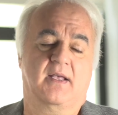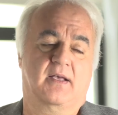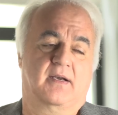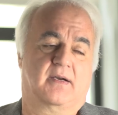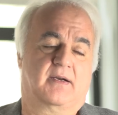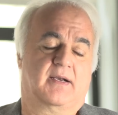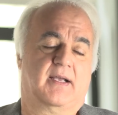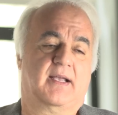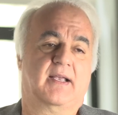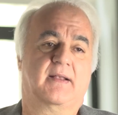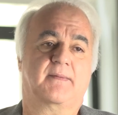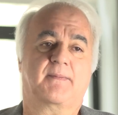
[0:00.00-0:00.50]
All
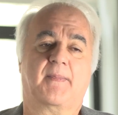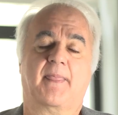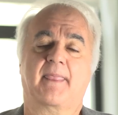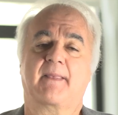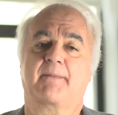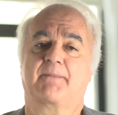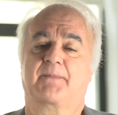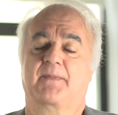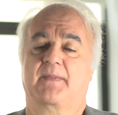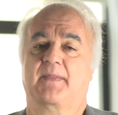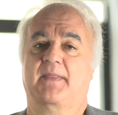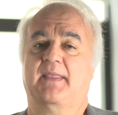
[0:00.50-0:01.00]
right?
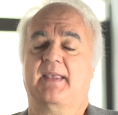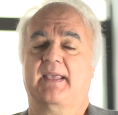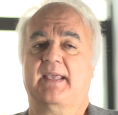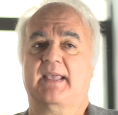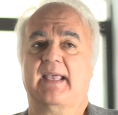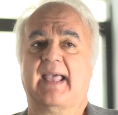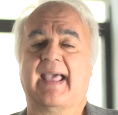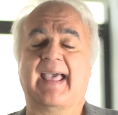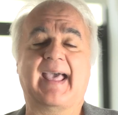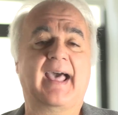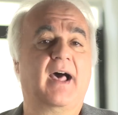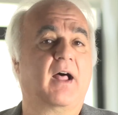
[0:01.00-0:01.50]

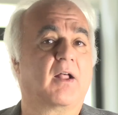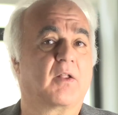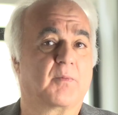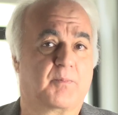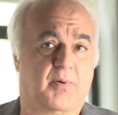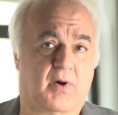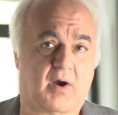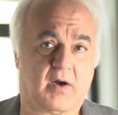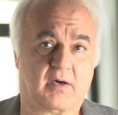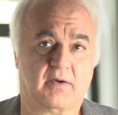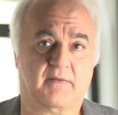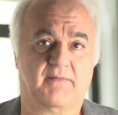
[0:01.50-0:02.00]
The L
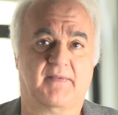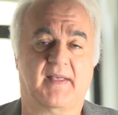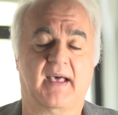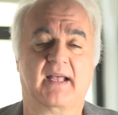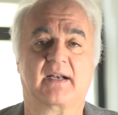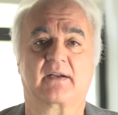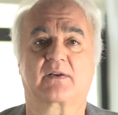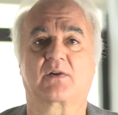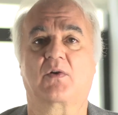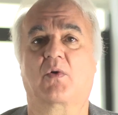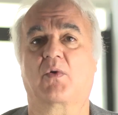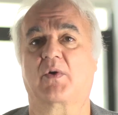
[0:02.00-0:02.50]
part of
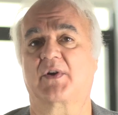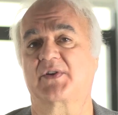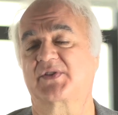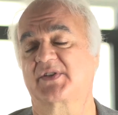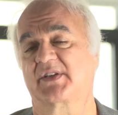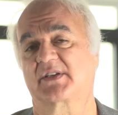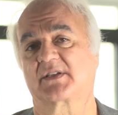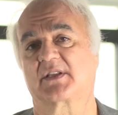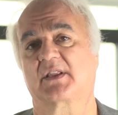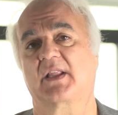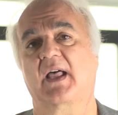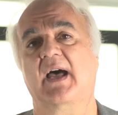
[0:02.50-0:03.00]
that, of course,
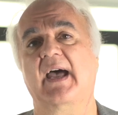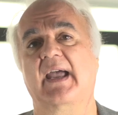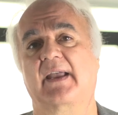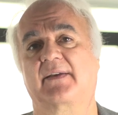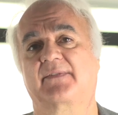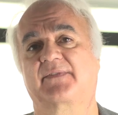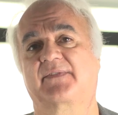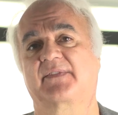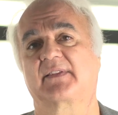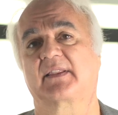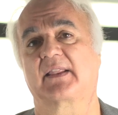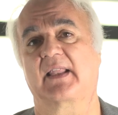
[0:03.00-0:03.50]
is
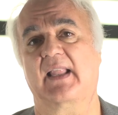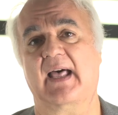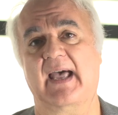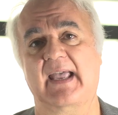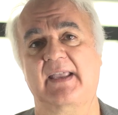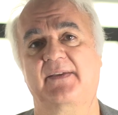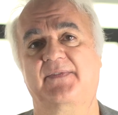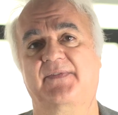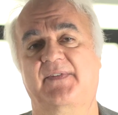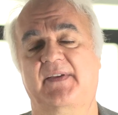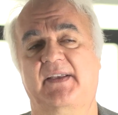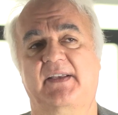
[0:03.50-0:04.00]
life.
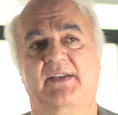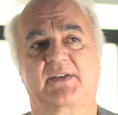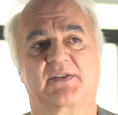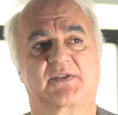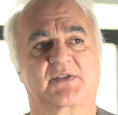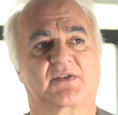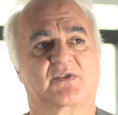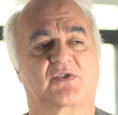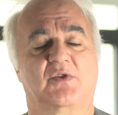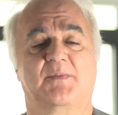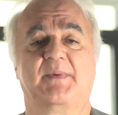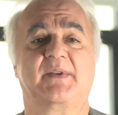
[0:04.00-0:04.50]
Life
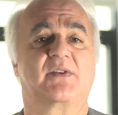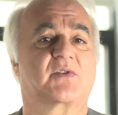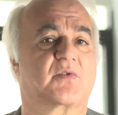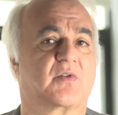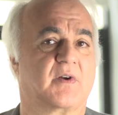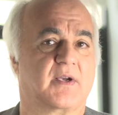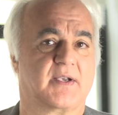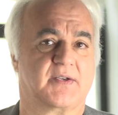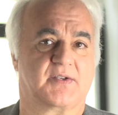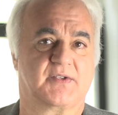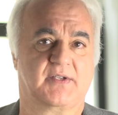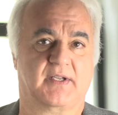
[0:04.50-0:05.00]
is to be
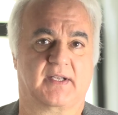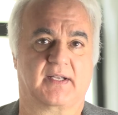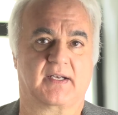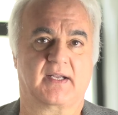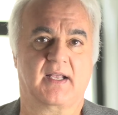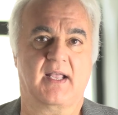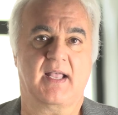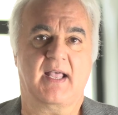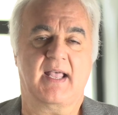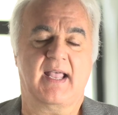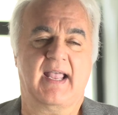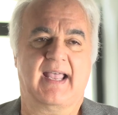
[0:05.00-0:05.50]
trusted.
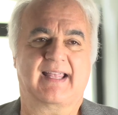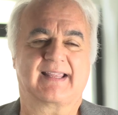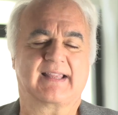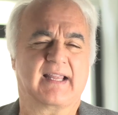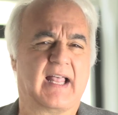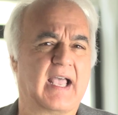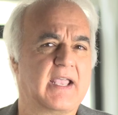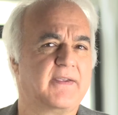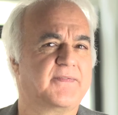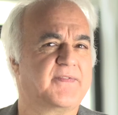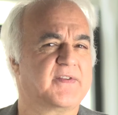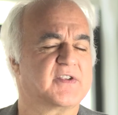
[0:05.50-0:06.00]
And
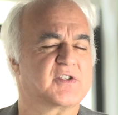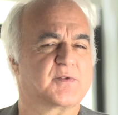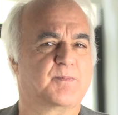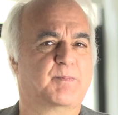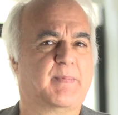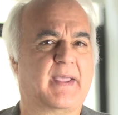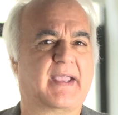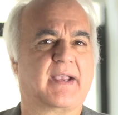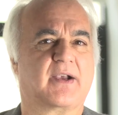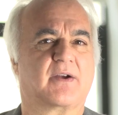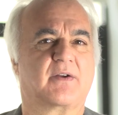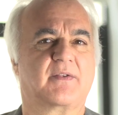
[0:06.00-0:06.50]
life is
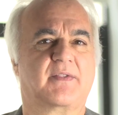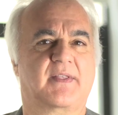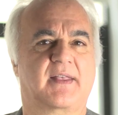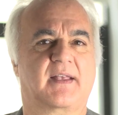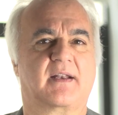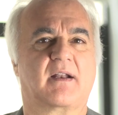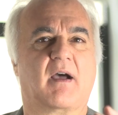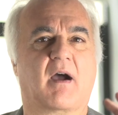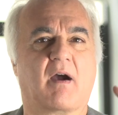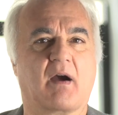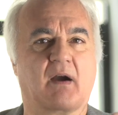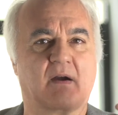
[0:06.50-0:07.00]
bigger
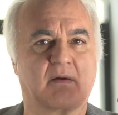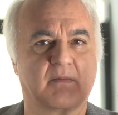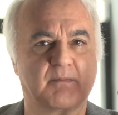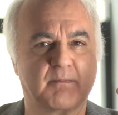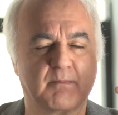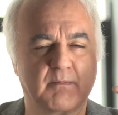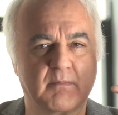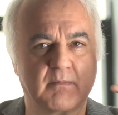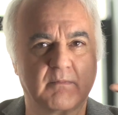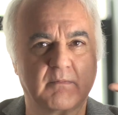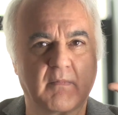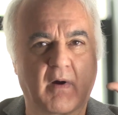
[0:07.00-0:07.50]
than
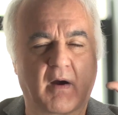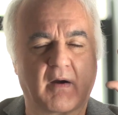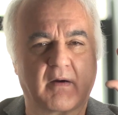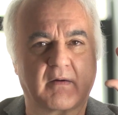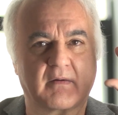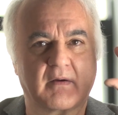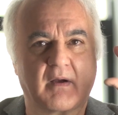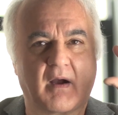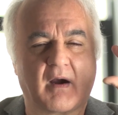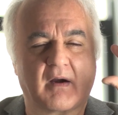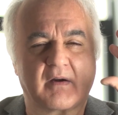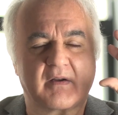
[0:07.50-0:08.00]
our
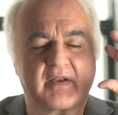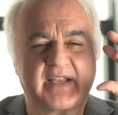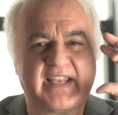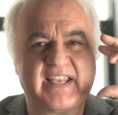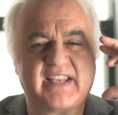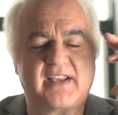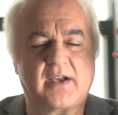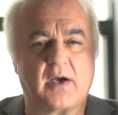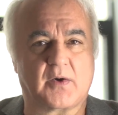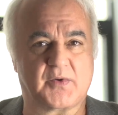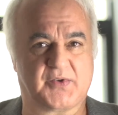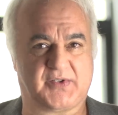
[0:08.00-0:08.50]

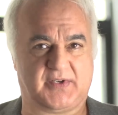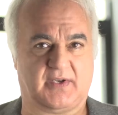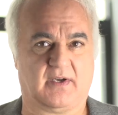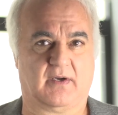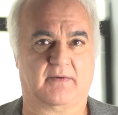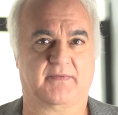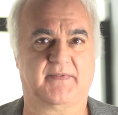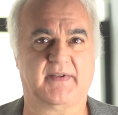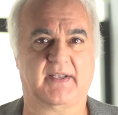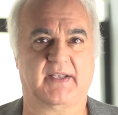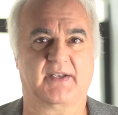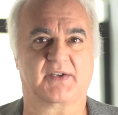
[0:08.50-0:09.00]
ego
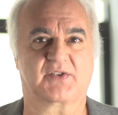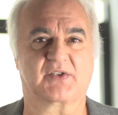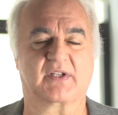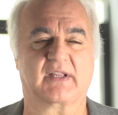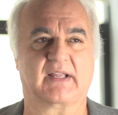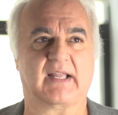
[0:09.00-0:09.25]
self is.